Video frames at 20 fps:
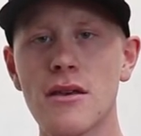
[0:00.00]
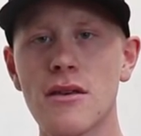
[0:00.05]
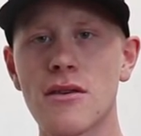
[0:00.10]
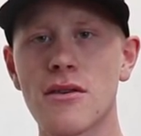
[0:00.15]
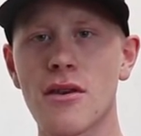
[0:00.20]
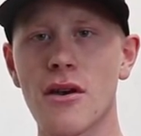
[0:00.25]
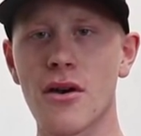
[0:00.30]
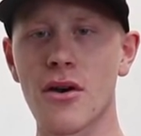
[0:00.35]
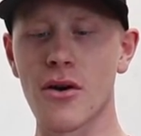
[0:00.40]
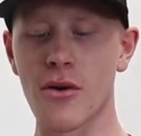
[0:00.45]

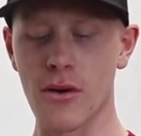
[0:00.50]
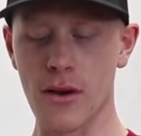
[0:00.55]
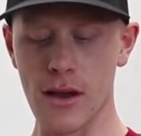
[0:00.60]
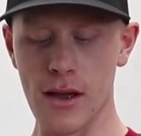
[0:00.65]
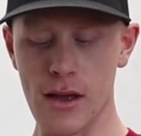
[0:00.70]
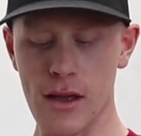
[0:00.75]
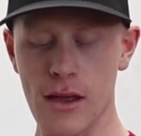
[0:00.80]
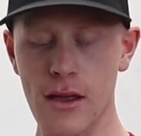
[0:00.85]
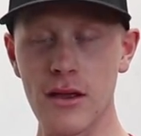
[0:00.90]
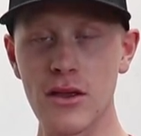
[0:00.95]
So
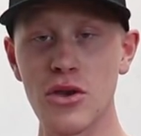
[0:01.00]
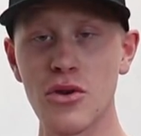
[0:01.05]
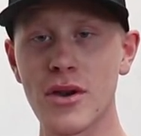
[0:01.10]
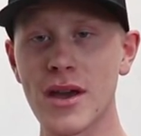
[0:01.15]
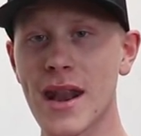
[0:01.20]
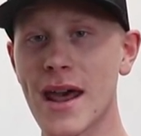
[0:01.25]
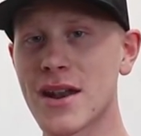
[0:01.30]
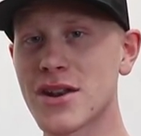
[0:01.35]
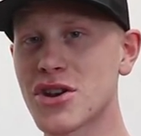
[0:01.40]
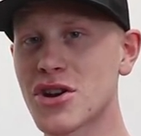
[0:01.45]
you
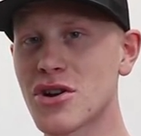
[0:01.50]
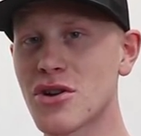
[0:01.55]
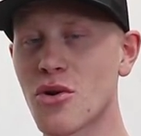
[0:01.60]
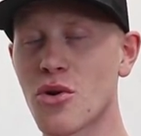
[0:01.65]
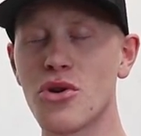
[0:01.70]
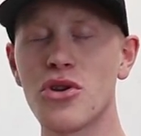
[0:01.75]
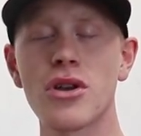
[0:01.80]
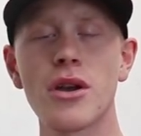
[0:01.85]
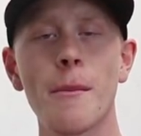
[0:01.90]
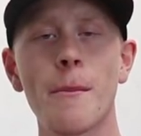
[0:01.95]
can enter
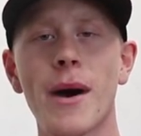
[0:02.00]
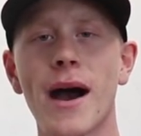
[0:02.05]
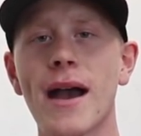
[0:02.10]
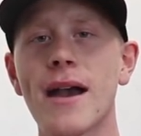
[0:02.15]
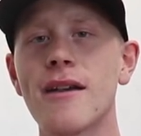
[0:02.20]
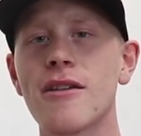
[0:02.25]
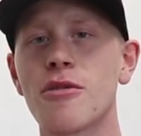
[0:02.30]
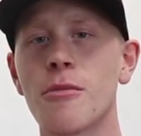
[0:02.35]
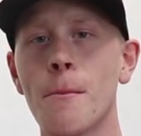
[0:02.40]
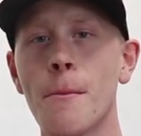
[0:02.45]
or you can
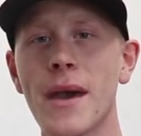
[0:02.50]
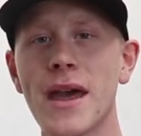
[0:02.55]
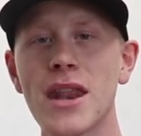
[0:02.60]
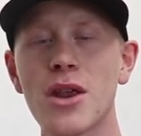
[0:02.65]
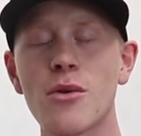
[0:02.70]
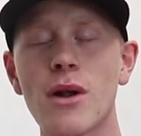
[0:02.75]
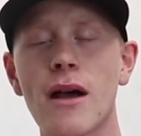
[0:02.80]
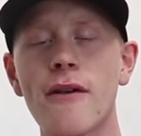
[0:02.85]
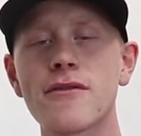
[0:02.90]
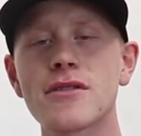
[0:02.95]
buy as
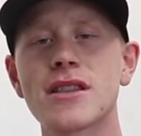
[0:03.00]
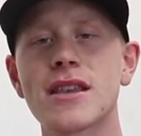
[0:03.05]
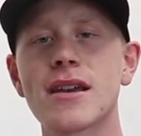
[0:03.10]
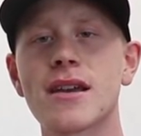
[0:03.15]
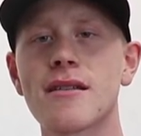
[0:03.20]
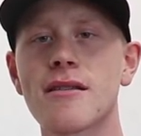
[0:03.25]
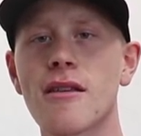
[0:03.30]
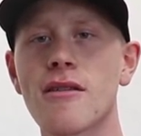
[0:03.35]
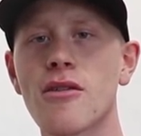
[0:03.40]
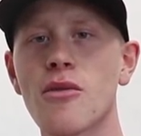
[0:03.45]
many raffle
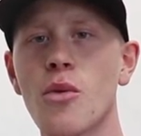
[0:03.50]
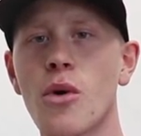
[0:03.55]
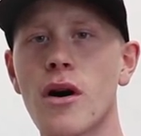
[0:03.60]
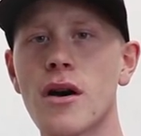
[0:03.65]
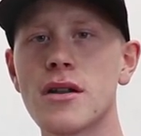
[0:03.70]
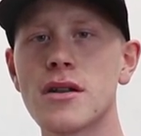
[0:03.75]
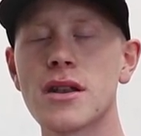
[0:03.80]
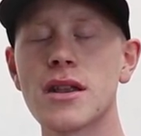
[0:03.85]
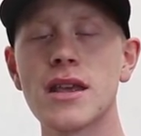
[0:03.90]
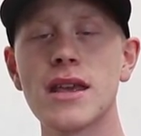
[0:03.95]
tickets as you
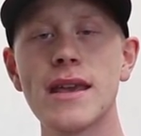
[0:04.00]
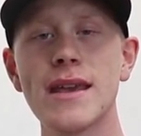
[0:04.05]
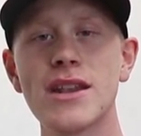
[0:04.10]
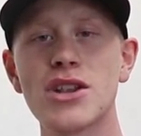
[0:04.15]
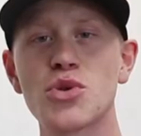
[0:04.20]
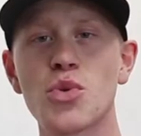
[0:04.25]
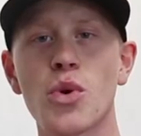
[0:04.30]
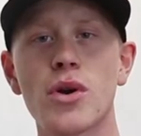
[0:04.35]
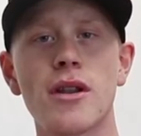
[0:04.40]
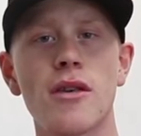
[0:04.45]
want.
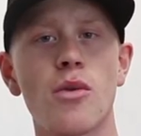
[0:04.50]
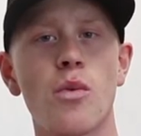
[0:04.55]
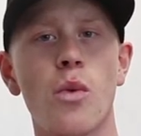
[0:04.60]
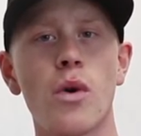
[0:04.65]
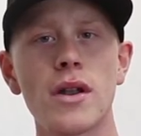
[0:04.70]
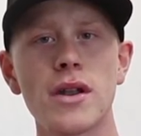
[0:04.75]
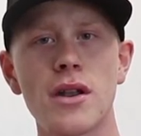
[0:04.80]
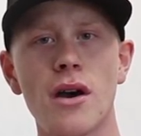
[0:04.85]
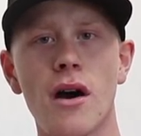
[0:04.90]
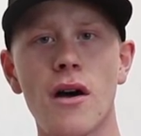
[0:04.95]
Each one is
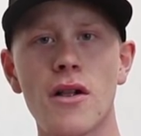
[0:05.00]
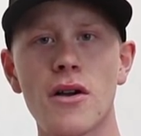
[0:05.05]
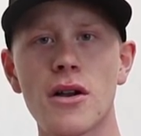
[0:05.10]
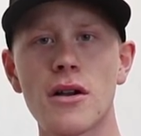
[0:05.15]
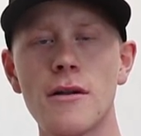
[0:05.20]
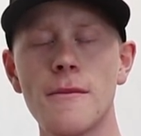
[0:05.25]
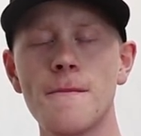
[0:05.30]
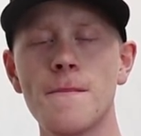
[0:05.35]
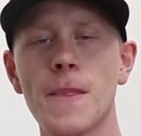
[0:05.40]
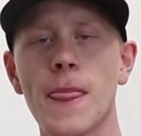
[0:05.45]

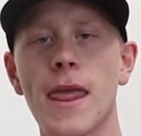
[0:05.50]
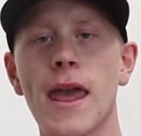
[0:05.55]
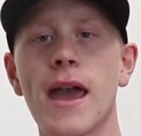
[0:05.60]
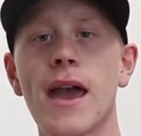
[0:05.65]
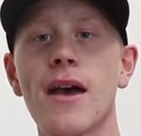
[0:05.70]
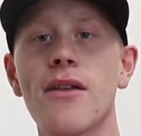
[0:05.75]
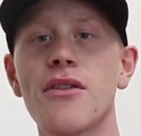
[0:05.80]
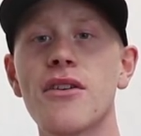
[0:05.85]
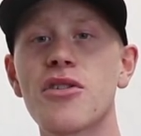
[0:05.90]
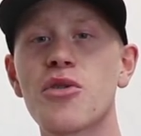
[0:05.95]
$1,
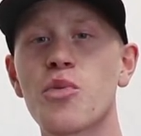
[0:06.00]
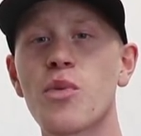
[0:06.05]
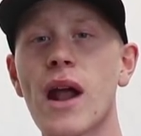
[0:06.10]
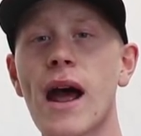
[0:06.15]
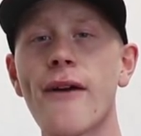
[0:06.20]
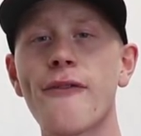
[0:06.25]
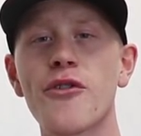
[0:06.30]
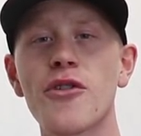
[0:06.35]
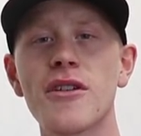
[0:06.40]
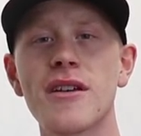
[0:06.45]
and this
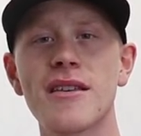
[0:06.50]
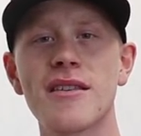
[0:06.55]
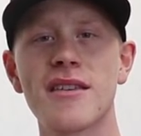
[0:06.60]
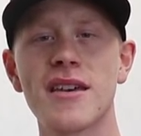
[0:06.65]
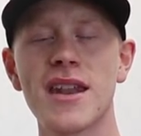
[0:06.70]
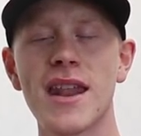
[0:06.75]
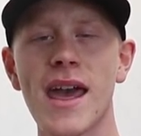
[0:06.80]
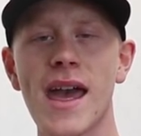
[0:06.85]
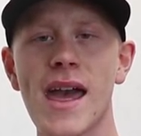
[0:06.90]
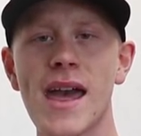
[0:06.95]
raffle is
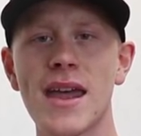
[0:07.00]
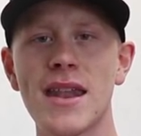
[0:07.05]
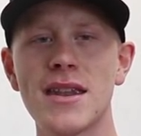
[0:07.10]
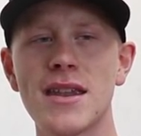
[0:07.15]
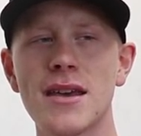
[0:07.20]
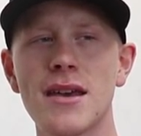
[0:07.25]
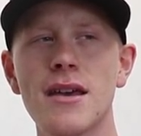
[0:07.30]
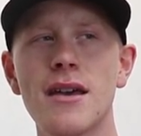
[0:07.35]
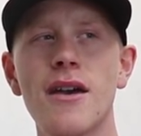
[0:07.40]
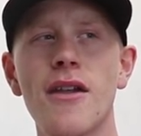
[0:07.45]
gonna
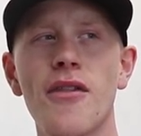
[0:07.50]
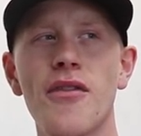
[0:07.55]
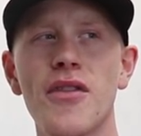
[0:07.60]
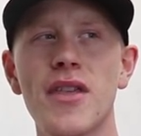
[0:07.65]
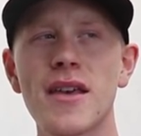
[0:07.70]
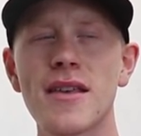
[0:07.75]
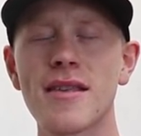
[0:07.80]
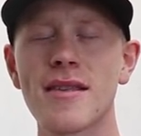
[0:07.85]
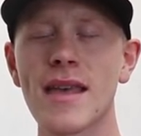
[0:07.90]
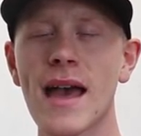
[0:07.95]
end
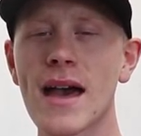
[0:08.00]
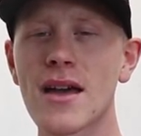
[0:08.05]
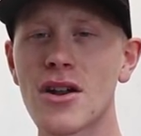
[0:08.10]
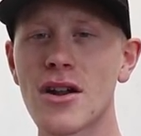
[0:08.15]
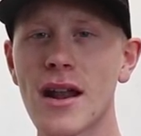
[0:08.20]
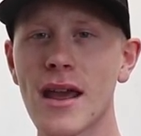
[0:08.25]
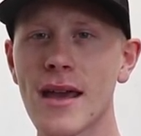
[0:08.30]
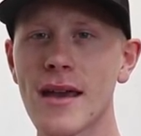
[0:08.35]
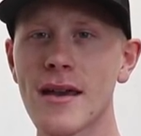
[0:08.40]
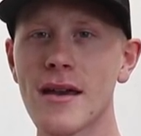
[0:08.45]
this
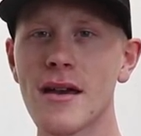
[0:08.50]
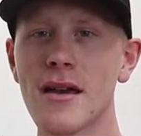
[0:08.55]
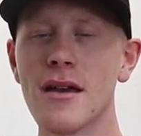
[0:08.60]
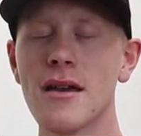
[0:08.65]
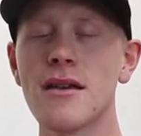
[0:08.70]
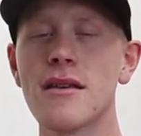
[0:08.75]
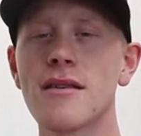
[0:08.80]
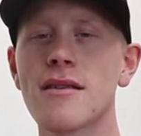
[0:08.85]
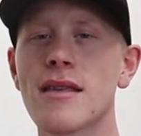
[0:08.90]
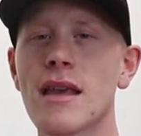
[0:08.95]
Saturday,
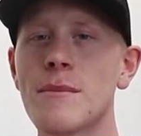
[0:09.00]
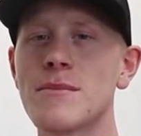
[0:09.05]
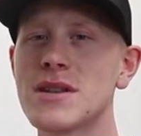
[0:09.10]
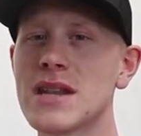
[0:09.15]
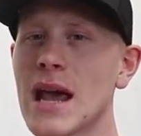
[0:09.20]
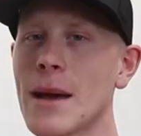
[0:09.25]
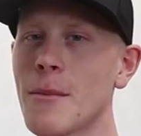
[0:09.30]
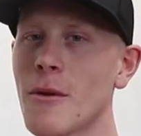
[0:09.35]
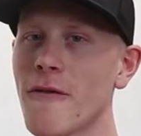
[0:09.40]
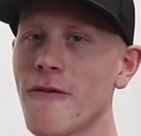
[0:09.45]

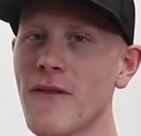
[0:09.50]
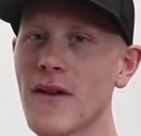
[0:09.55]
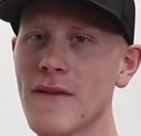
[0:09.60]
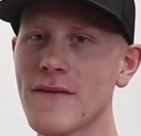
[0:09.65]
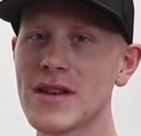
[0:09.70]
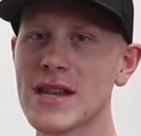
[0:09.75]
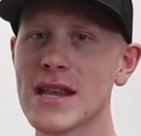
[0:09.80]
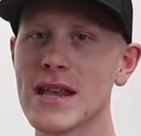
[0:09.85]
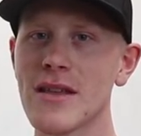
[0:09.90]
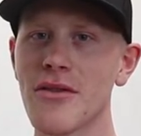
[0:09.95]
September
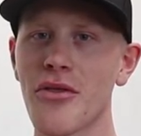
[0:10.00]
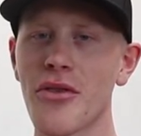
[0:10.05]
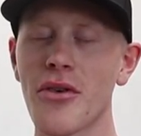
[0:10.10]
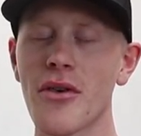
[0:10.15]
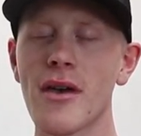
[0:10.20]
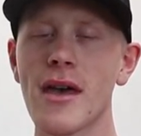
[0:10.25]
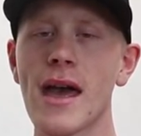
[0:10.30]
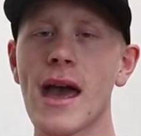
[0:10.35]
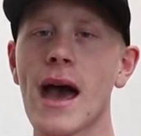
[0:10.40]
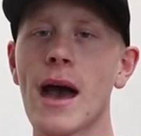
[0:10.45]
15th
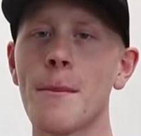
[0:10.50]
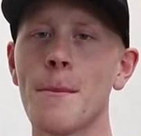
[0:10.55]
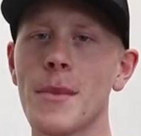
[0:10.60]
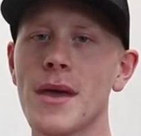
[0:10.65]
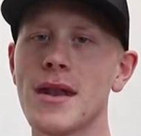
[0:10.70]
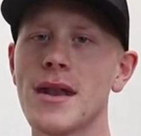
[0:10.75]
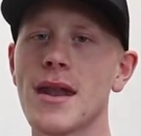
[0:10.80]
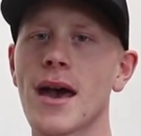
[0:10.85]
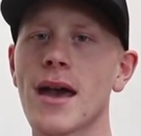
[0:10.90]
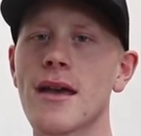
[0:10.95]
at
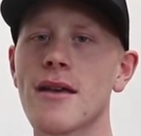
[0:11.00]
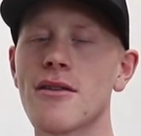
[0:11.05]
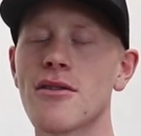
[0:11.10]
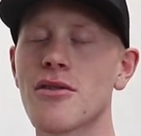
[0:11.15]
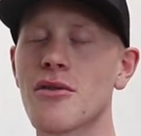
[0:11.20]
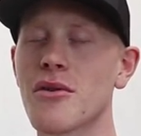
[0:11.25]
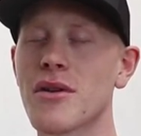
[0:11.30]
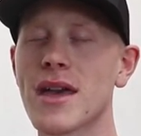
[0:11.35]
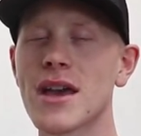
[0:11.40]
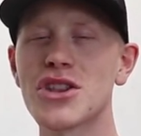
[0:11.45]
midnight.
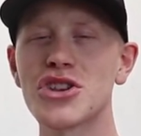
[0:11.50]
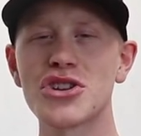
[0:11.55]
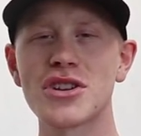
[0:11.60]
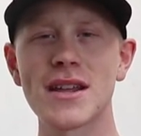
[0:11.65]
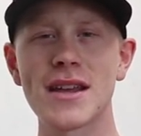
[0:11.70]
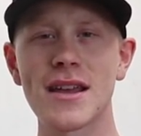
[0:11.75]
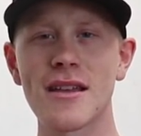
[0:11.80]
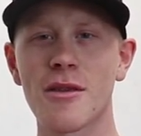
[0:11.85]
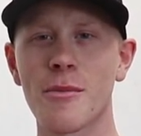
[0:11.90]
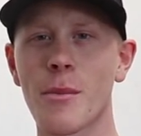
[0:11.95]
So get your
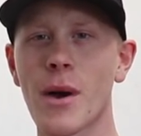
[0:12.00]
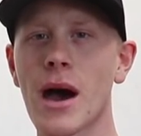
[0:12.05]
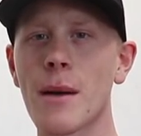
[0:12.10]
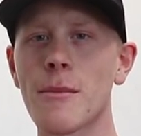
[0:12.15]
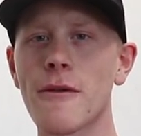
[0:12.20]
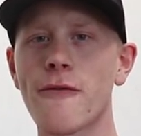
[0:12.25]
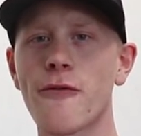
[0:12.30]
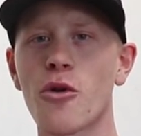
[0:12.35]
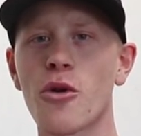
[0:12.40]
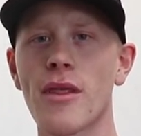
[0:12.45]
tickets bought
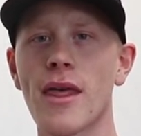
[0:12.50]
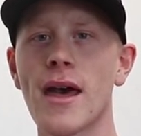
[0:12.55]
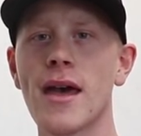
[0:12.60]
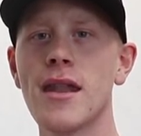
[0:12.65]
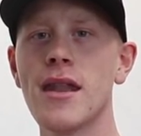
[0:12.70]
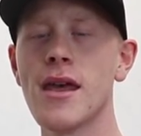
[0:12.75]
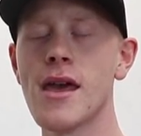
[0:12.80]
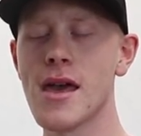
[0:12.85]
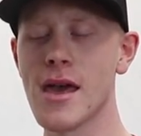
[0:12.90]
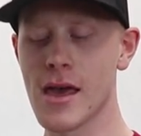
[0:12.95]
before
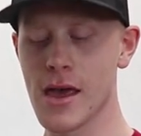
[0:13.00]
then.